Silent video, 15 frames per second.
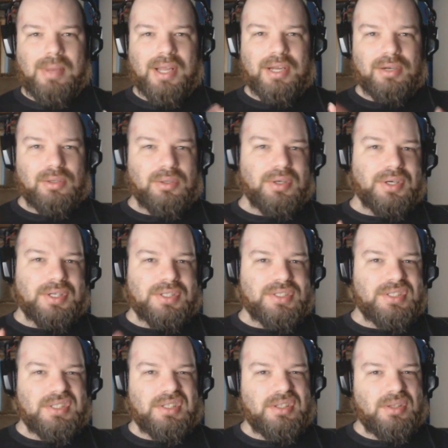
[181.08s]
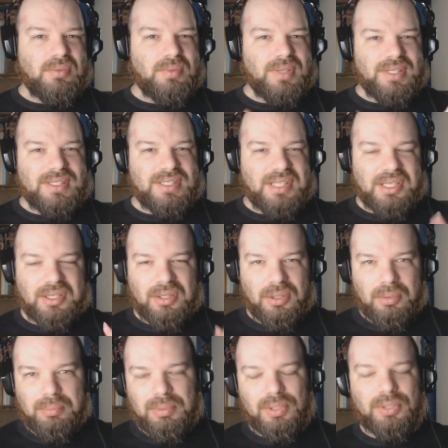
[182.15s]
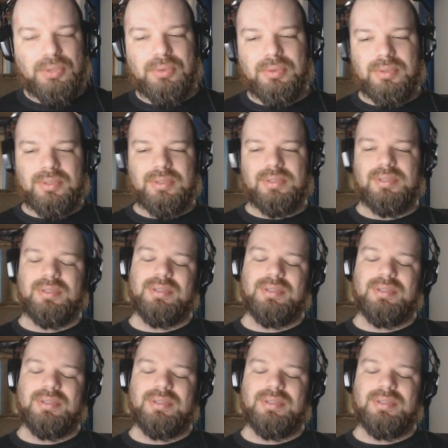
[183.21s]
Mirelurks, the ones that glow blue.